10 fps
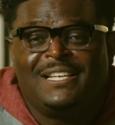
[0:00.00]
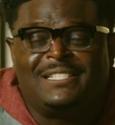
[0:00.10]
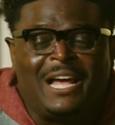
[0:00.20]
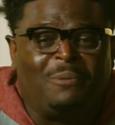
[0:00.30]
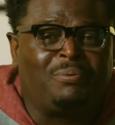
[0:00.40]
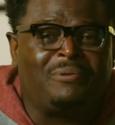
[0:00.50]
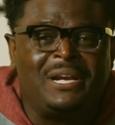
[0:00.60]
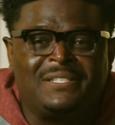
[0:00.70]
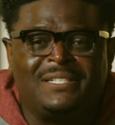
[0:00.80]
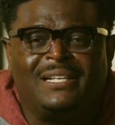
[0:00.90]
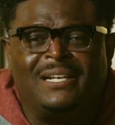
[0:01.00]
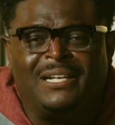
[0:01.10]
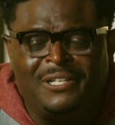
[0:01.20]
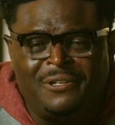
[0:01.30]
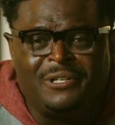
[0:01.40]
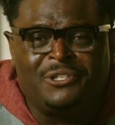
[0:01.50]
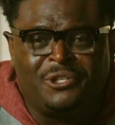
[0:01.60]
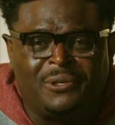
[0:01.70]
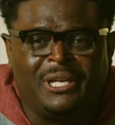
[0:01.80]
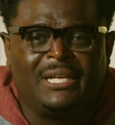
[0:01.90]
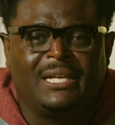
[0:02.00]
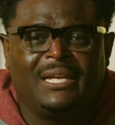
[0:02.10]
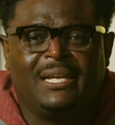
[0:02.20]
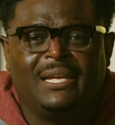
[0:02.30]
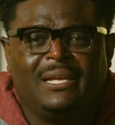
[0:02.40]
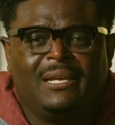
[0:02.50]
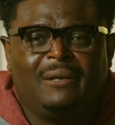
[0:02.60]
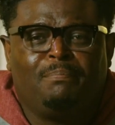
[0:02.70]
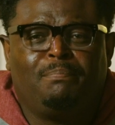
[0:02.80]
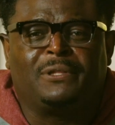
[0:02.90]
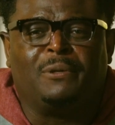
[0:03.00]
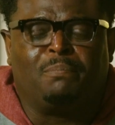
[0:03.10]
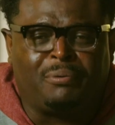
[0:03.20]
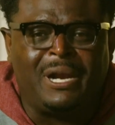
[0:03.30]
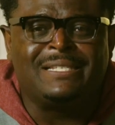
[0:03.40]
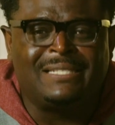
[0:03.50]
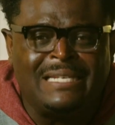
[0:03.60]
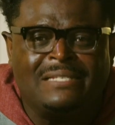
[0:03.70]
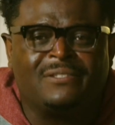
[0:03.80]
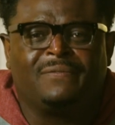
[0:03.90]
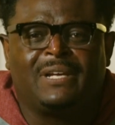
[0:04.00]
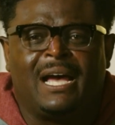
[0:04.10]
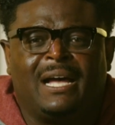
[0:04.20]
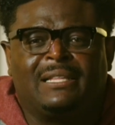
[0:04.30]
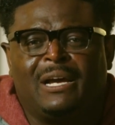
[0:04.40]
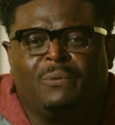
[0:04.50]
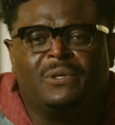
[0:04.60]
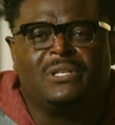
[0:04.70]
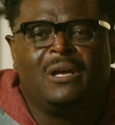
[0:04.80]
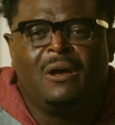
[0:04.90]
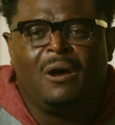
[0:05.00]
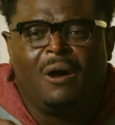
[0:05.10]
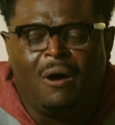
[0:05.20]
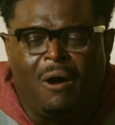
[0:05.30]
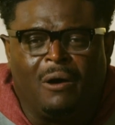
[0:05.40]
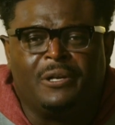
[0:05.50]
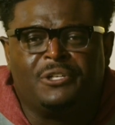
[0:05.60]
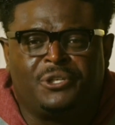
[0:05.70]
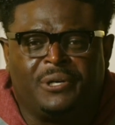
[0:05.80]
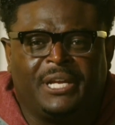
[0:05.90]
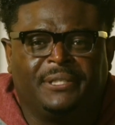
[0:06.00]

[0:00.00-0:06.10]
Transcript: is not a present under a tree, but the presence of God that was on a tree.